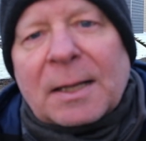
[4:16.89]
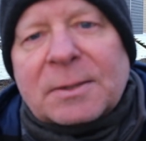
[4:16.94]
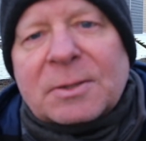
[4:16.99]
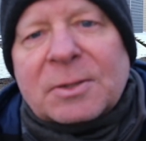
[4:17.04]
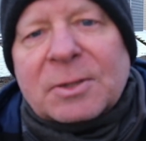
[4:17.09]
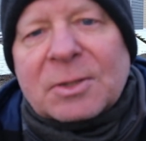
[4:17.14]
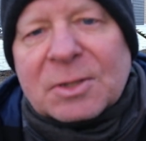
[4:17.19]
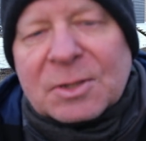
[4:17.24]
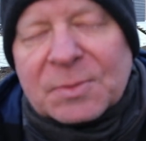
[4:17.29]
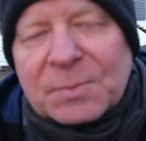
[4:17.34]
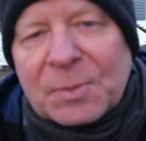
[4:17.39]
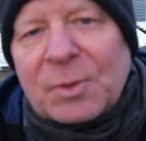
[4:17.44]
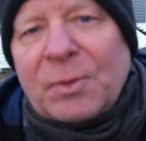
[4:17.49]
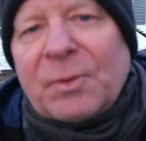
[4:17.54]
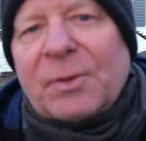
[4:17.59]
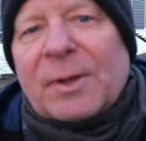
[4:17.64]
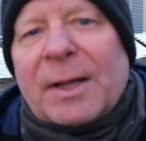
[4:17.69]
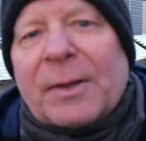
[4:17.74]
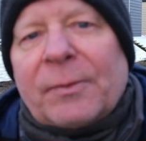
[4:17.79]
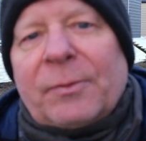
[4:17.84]
to
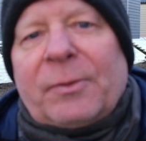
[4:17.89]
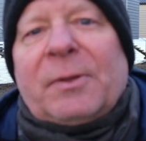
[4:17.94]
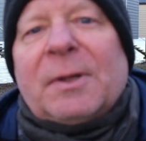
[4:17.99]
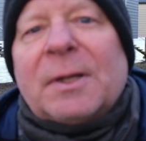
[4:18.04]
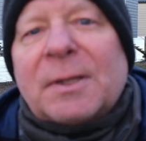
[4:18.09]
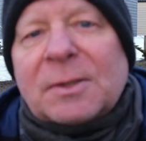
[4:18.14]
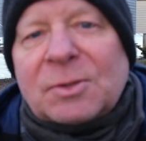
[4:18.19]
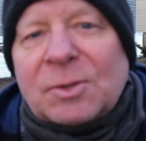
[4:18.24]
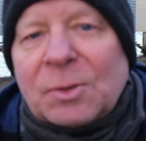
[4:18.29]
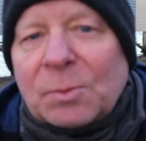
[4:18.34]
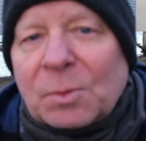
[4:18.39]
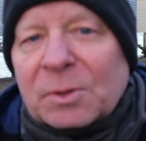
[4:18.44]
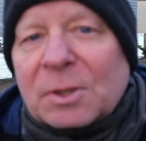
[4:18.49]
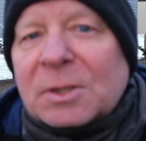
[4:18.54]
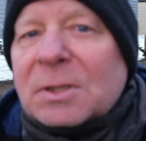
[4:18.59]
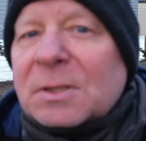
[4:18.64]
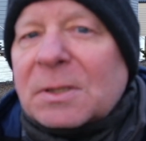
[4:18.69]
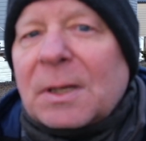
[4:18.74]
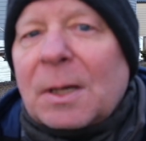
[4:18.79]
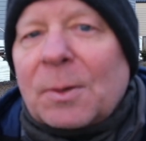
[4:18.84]
smooth out things, you want a
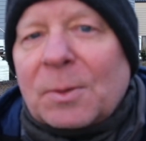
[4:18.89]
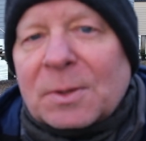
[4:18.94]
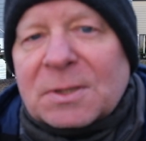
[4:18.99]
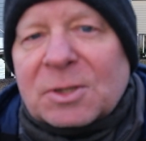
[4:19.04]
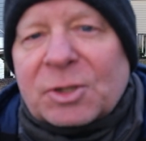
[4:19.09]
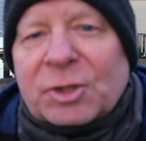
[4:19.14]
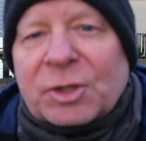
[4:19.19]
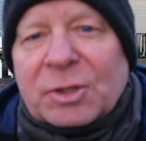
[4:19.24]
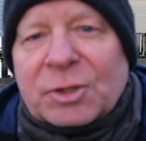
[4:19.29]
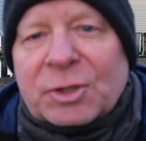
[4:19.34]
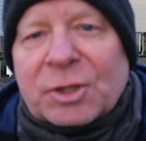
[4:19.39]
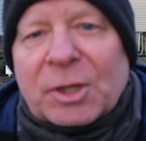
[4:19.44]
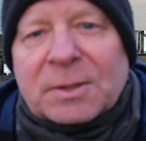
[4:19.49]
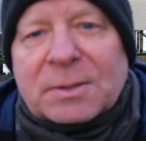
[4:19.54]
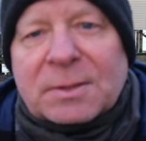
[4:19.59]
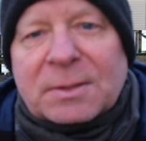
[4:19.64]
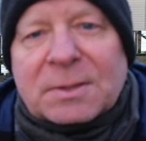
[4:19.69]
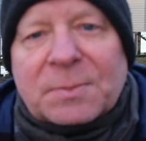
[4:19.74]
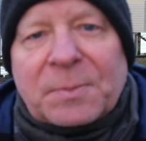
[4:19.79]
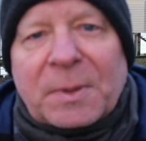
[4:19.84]
slower
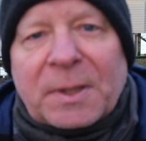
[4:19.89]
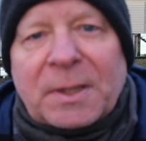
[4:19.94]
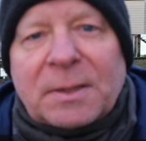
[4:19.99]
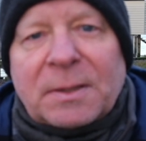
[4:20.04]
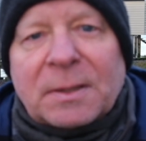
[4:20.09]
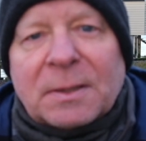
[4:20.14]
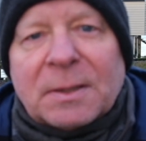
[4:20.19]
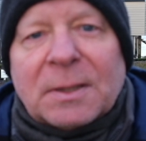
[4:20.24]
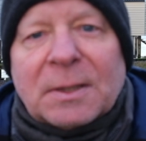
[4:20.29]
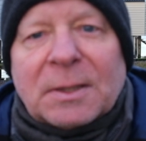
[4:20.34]
shutter speed.